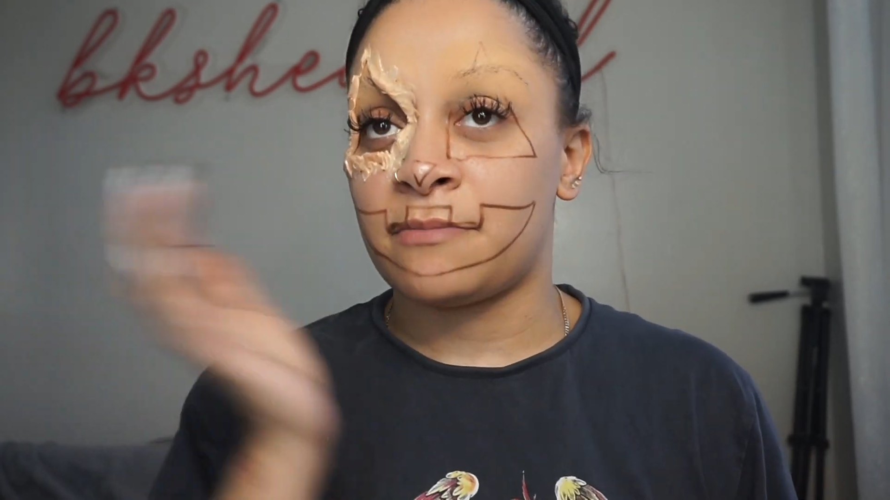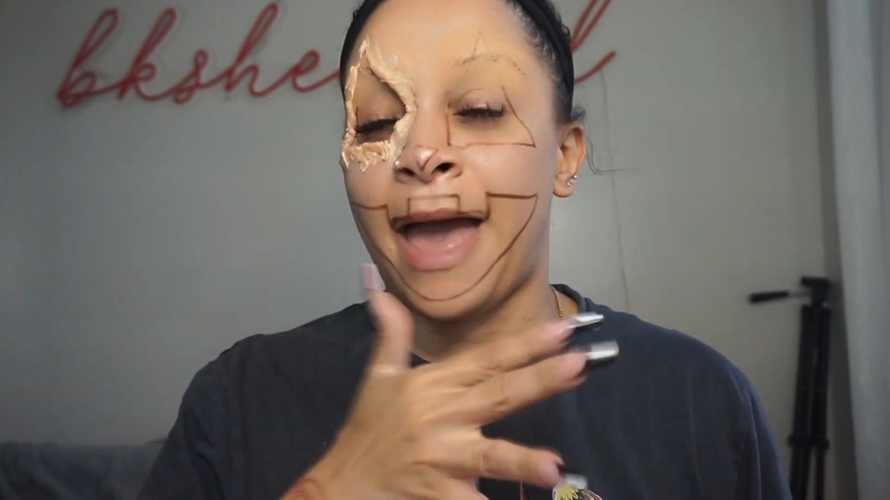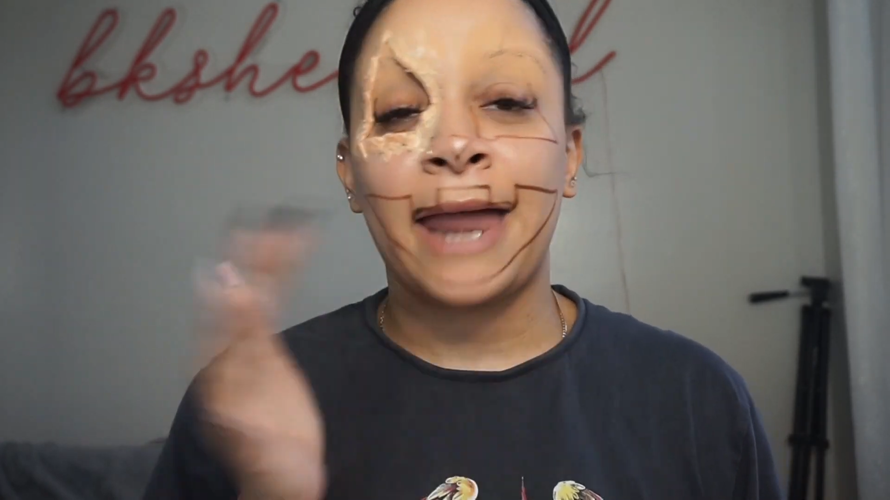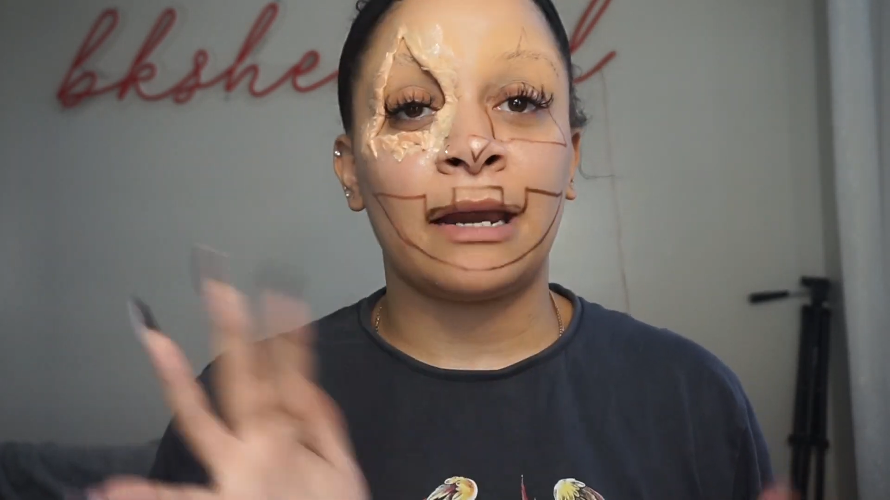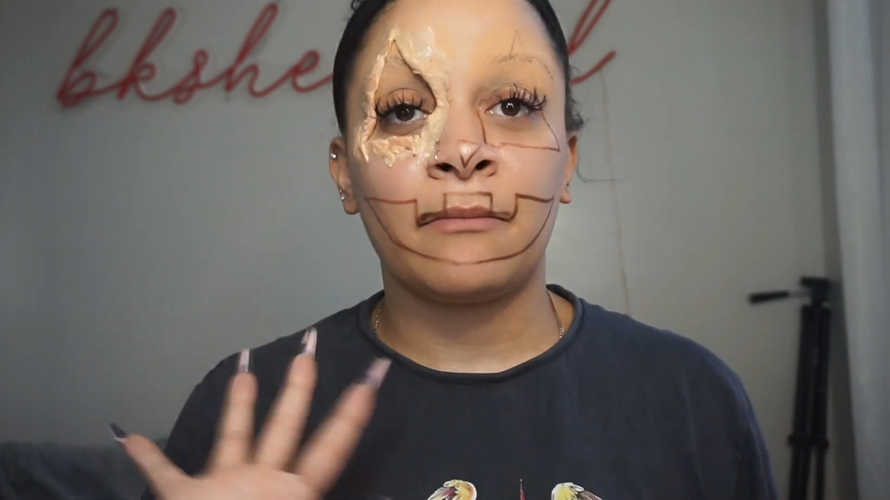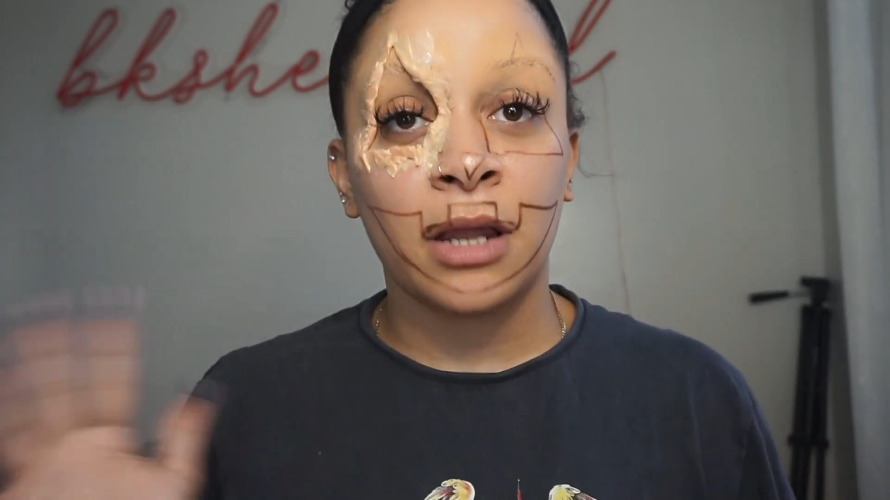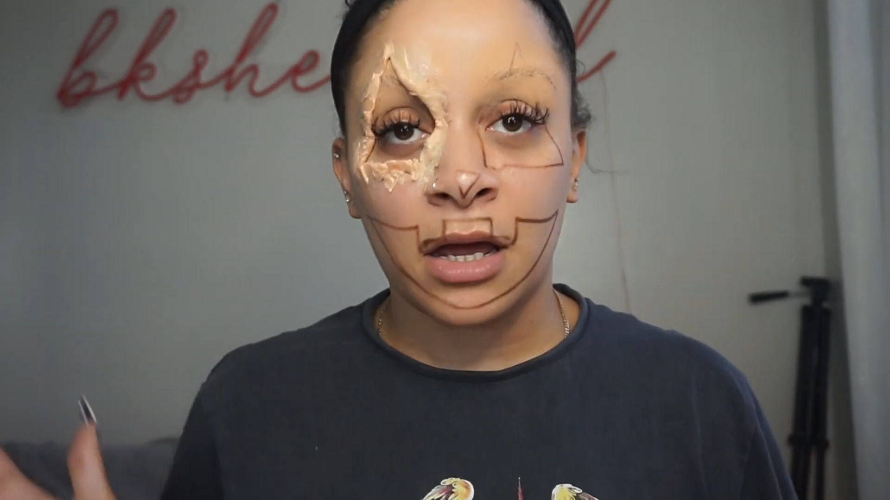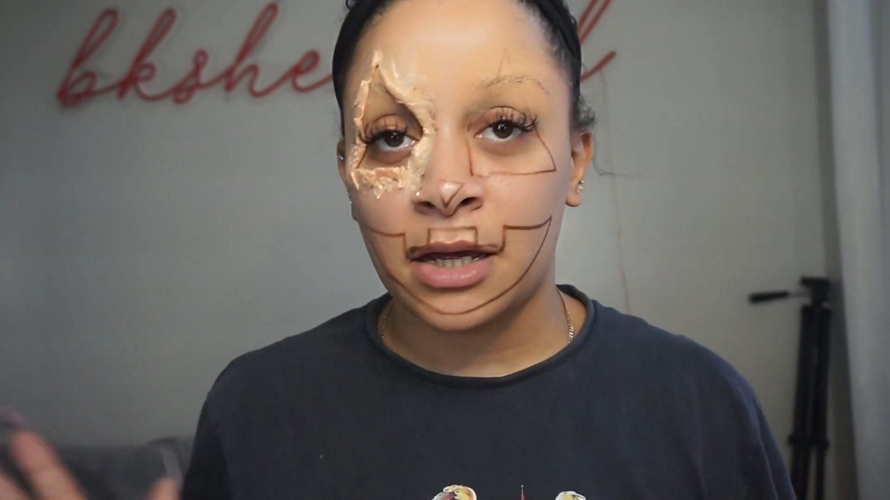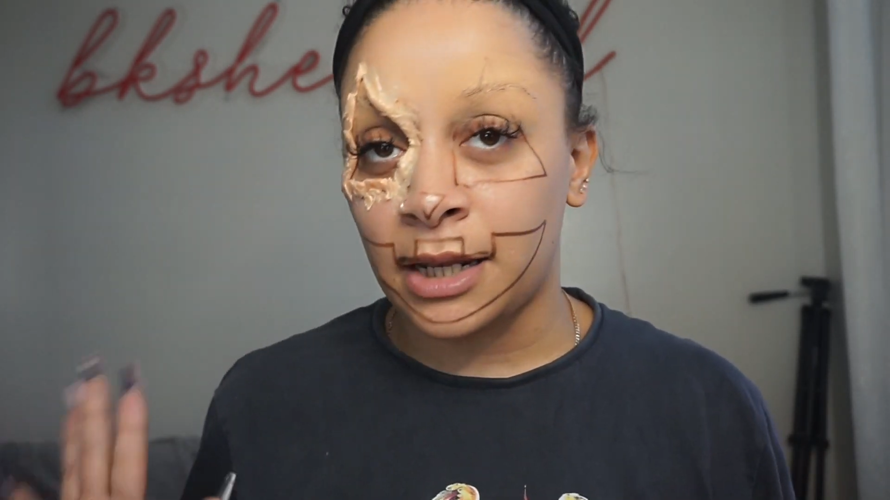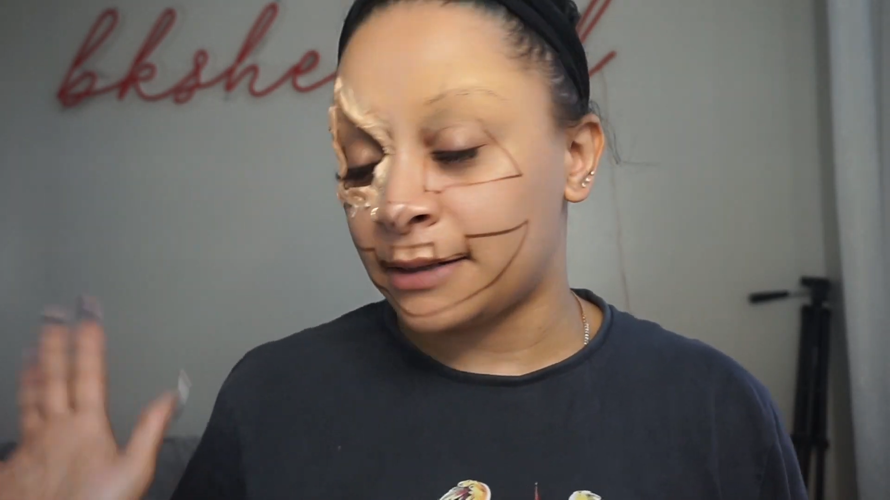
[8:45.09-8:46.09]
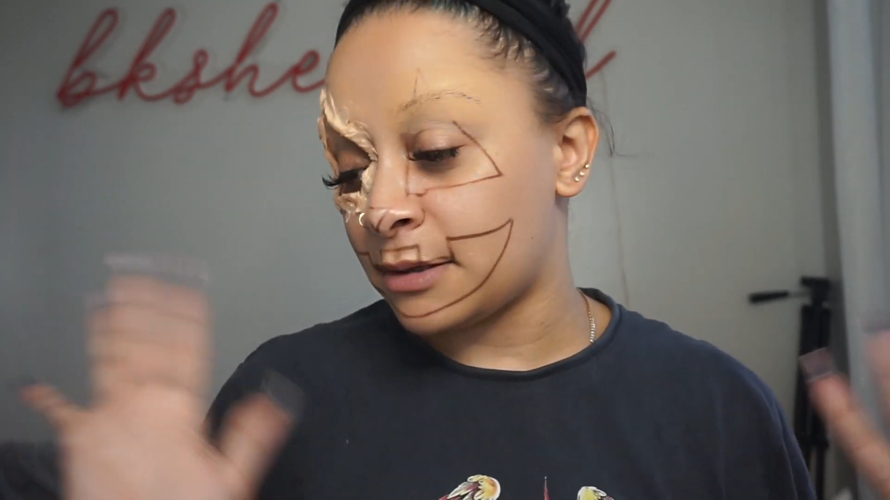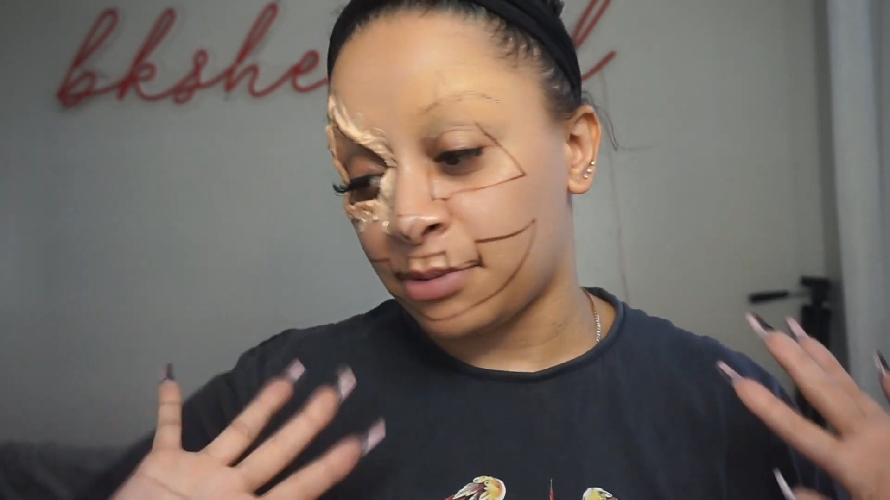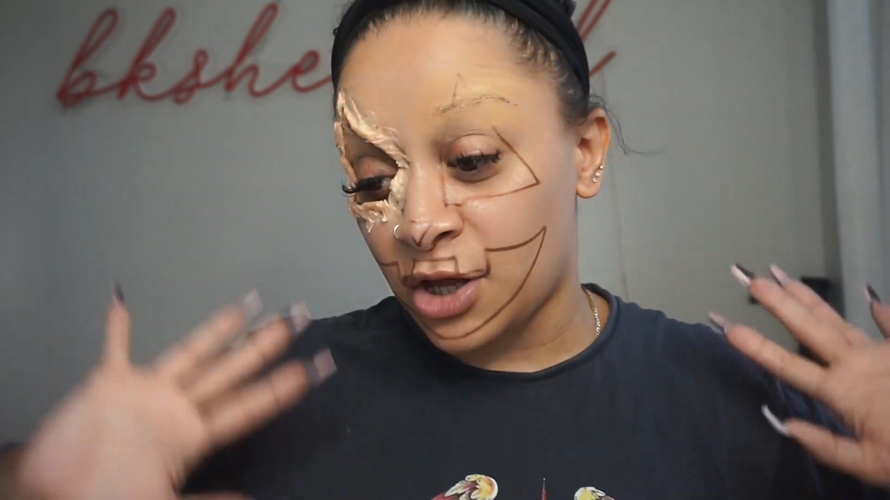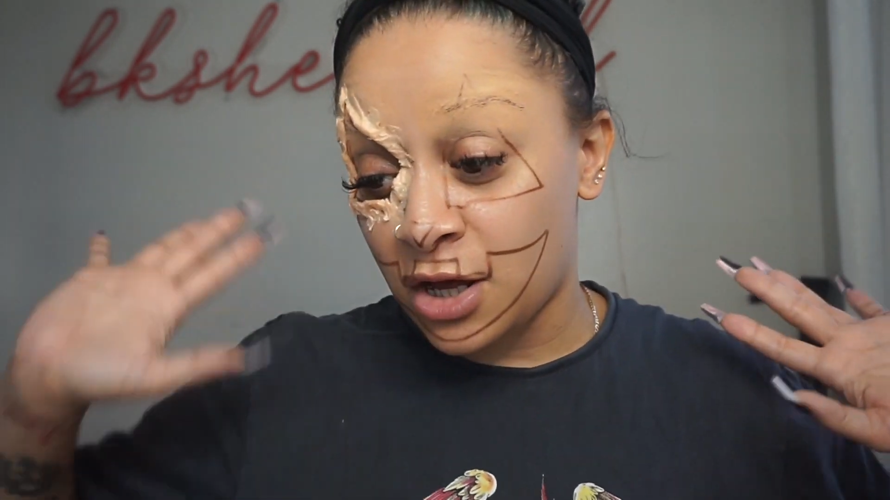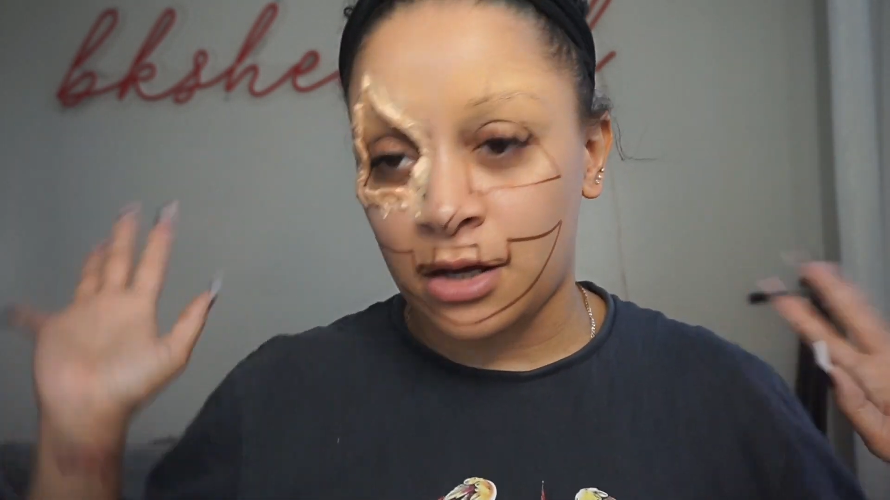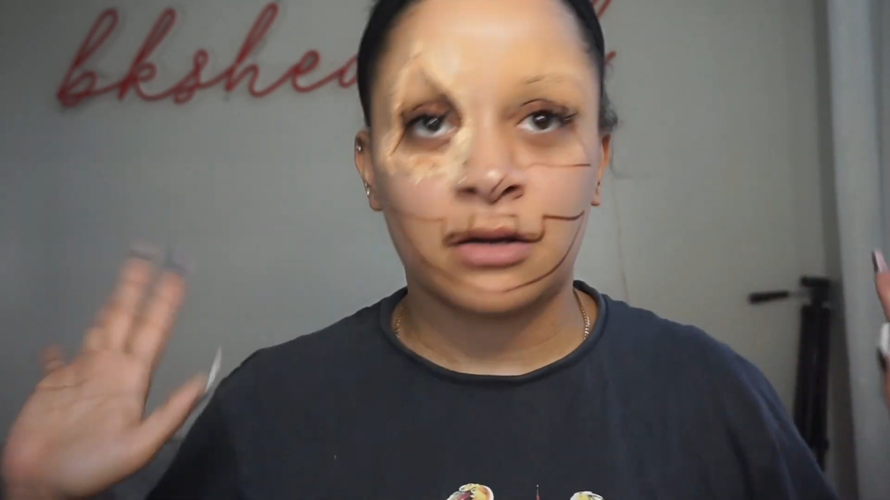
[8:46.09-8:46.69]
adding blood, like the blood.